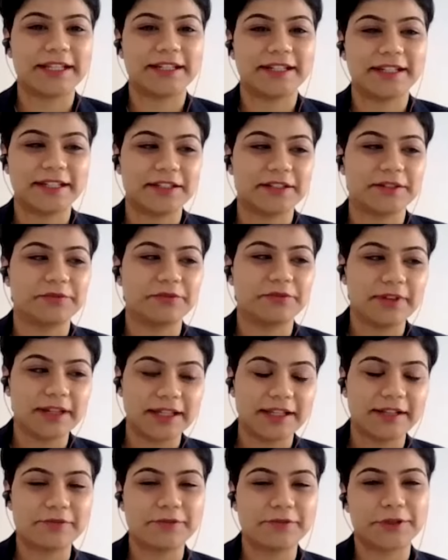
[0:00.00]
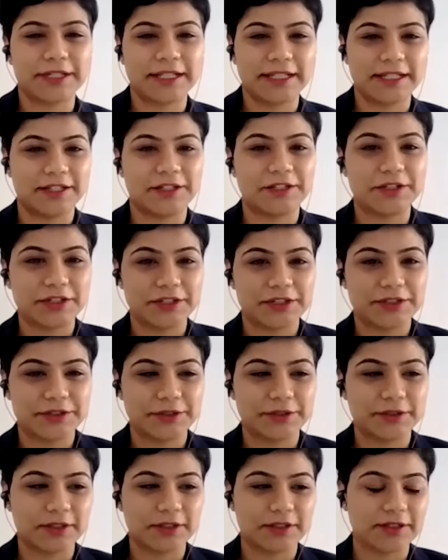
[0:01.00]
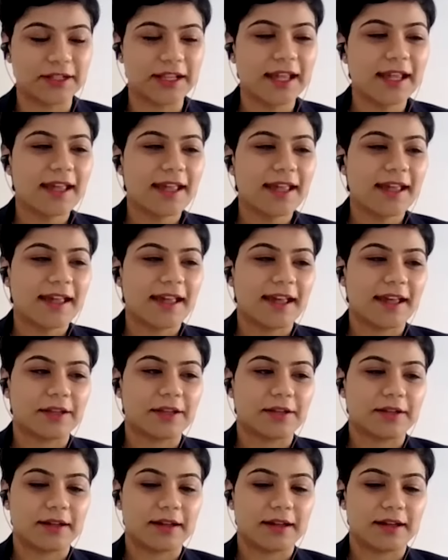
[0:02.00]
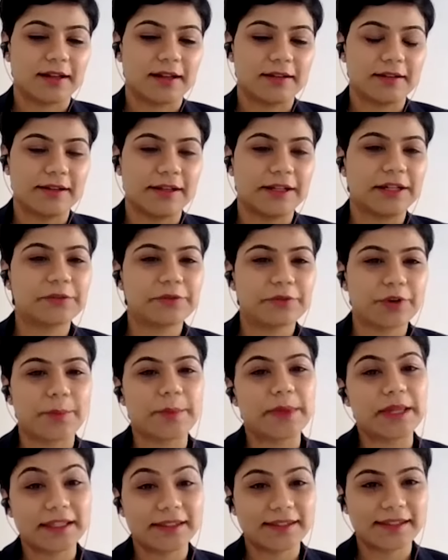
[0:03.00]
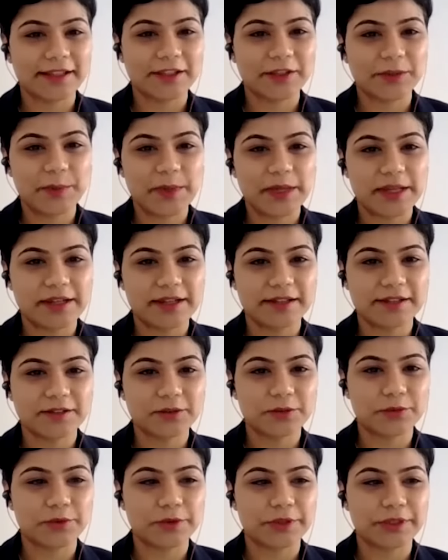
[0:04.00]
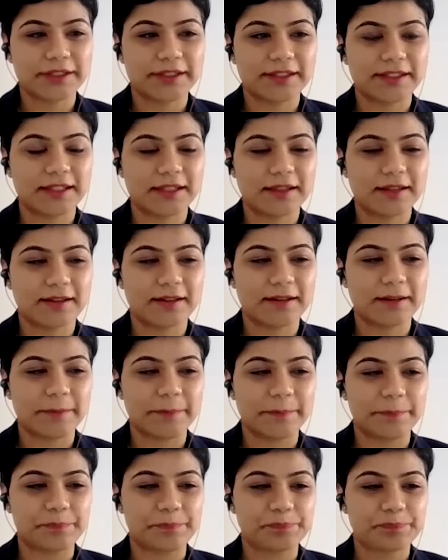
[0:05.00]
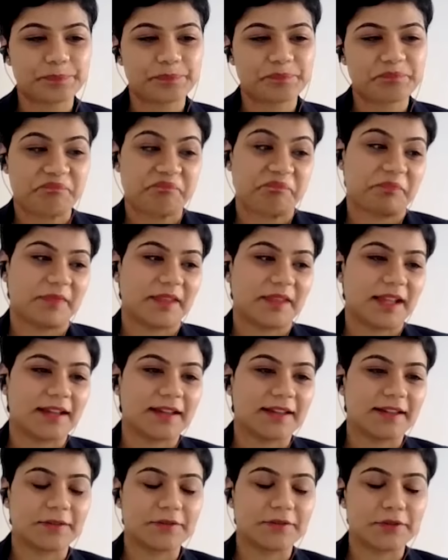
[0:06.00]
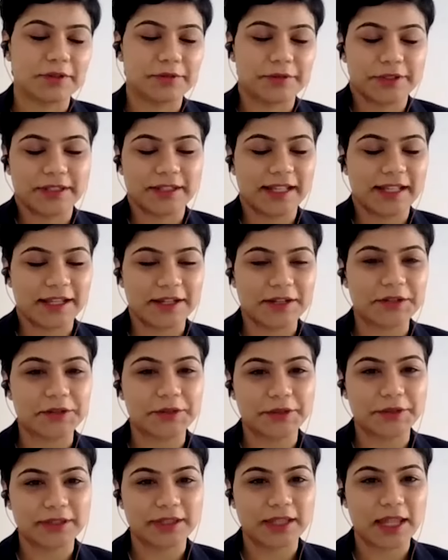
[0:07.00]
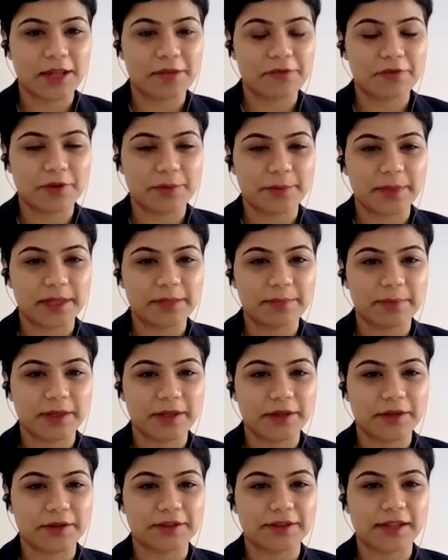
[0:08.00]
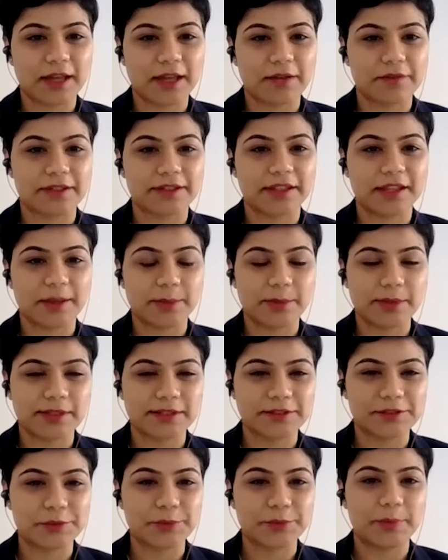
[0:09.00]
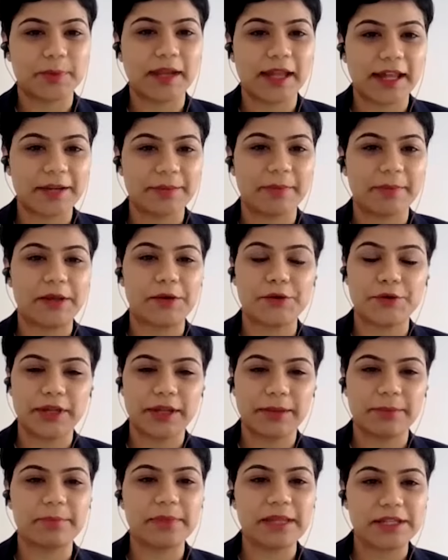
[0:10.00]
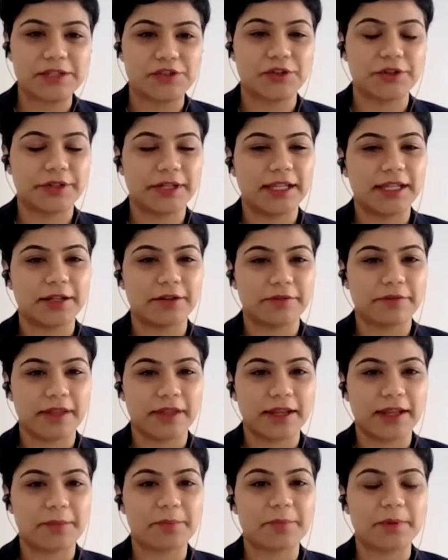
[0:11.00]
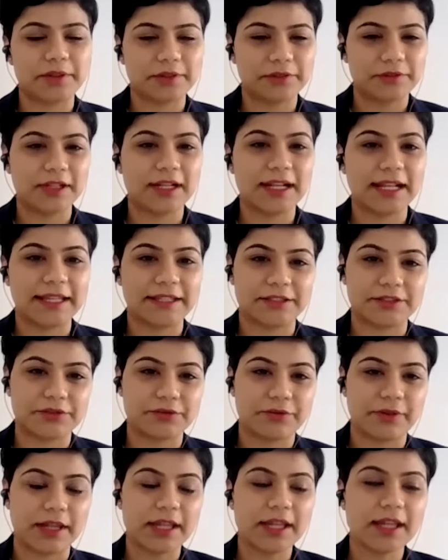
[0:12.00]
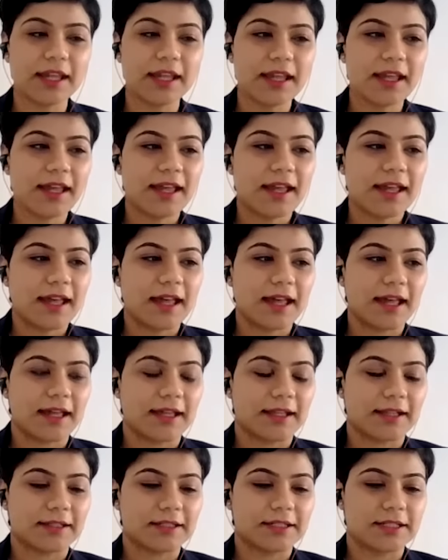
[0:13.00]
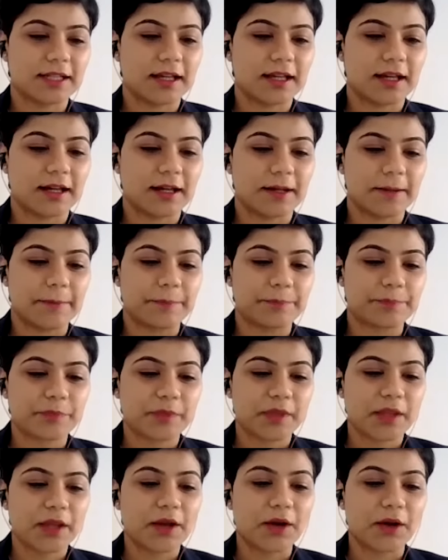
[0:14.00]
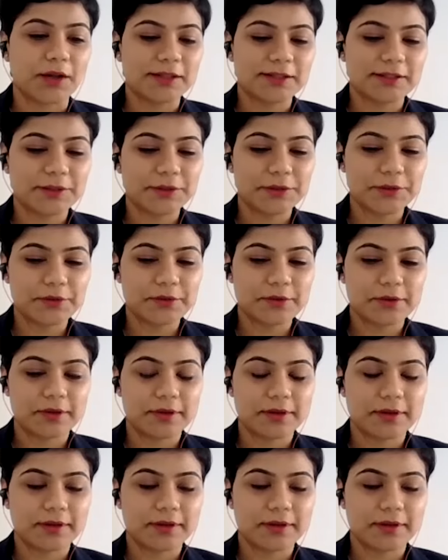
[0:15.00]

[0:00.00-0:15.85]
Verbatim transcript: he did well, what he did not do good. And uh, learning from his experience was. Um, uh, was like a good thing for me because I was able to plan my own MBA journey in a very personalized way, and um, also